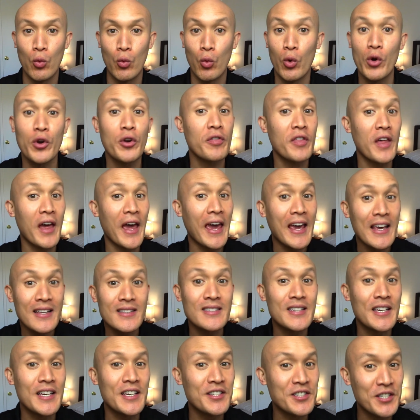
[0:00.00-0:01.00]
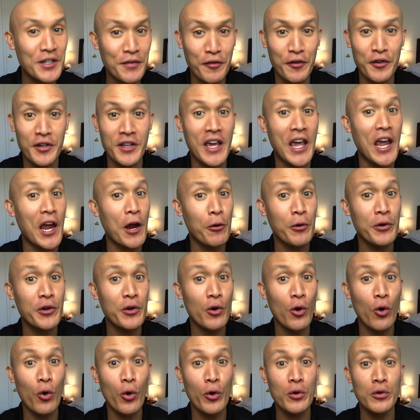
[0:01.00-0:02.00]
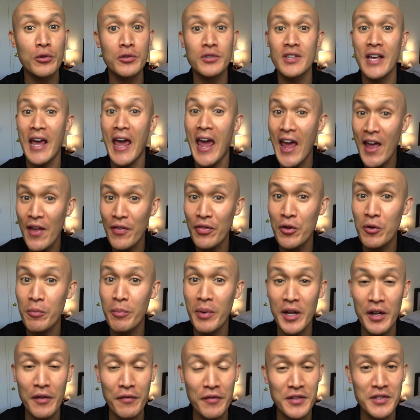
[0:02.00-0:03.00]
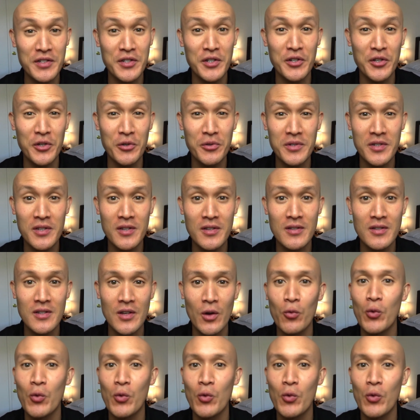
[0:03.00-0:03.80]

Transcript: What are the 18 different carrier oils and their benefits and uses?